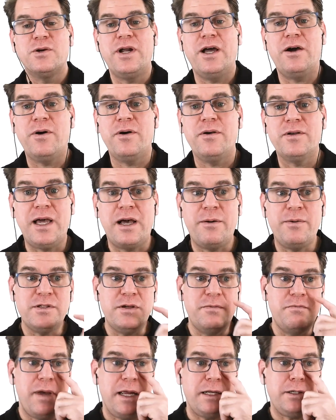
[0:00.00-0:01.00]
now, how about
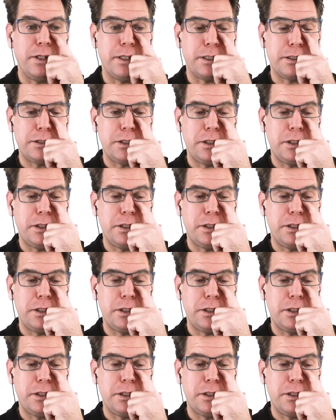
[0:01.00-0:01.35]
some metrics?